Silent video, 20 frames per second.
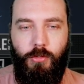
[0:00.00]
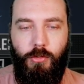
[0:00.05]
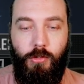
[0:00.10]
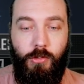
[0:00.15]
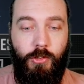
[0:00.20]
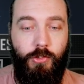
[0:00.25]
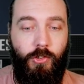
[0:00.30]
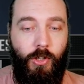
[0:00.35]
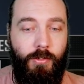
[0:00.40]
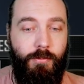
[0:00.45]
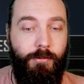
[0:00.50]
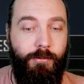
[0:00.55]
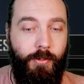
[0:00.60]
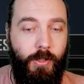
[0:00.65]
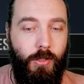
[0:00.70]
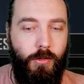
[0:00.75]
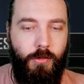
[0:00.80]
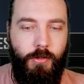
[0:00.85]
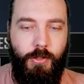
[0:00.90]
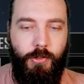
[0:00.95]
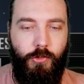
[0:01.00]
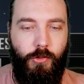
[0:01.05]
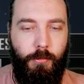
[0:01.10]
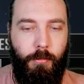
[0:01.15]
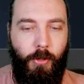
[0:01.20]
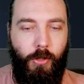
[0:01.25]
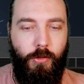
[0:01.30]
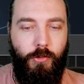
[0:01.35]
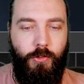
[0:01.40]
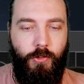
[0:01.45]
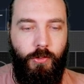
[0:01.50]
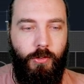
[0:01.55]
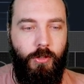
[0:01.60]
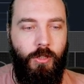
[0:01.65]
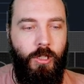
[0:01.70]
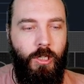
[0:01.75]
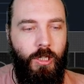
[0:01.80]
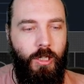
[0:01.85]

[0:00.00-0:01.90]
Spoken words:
or as I feel they're supposed to.